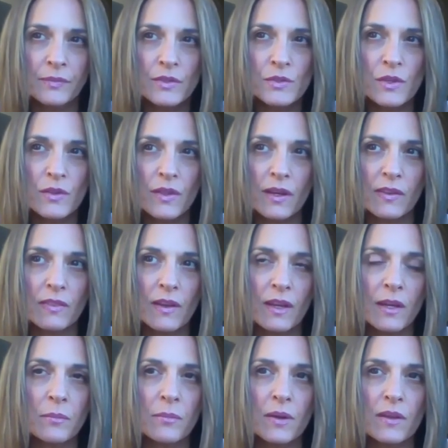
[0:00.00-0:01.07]
So there
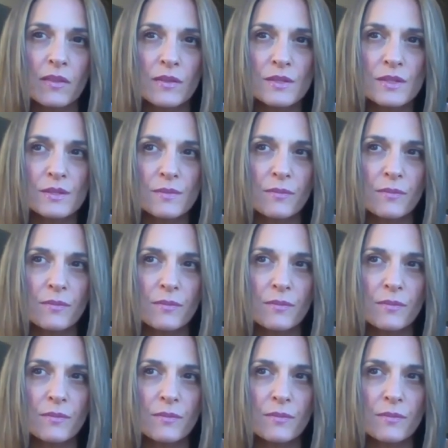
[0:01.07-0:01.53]
can be this,